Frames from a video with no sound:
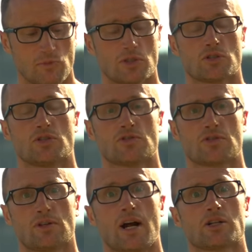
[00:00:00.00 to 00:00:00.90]
which
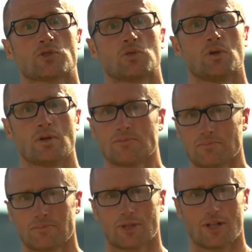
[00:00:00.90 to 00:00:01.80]
is their actual
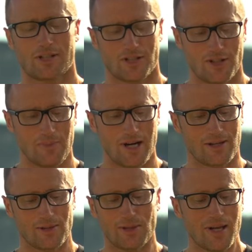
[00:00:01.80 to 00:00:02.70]
production
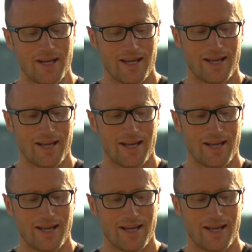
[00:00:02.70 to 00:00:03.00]
model.